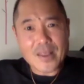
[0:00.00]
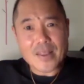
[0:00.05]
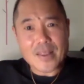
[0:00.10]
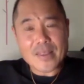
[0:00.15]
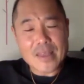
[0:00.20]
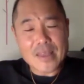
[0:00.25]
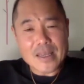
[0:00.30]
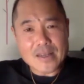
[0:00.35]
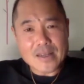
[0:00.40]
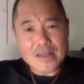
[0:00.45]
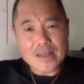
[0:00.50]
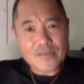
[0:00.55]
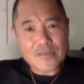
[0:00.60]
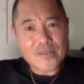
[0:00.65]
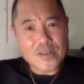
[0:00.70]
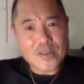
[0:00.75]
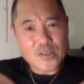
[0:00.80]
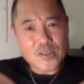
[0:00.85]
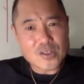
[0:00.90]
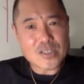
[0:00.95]
that
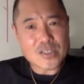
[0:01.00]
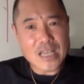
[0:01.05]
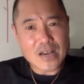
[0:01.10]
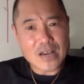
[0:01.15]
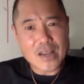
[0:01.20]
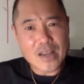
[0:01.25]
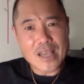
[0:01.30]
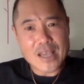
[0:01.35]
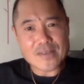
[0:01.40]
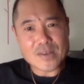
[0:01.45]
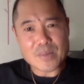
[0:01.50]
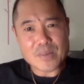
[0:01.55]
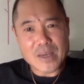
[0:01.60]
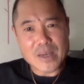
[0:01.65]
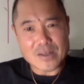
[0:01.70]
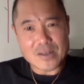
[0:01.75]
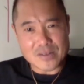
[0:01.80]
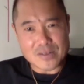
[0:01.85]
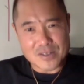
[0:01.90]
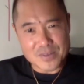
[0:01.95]
filters out heavy
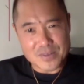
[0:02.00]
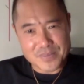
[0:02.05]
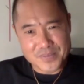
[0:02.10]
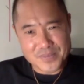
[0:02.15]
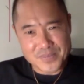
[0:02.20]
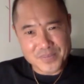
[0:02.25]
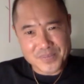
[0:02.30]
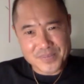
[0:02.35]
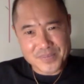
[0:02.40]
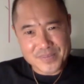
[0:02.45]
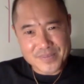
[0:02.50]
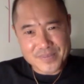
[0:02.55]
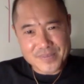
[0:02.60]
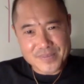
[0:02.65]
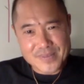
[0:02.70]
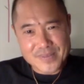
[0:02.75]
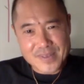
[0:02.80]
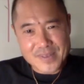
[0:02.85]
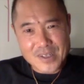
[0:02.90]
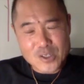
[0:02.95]
metals.
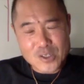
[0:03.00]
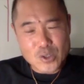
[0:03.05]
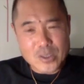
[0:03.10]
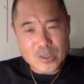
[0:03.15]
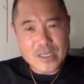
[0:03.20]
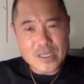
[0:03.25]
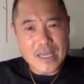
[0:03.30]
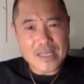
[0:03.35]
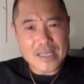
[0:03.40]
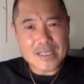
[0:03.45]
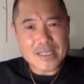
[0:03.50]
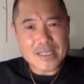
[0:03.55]
So it takes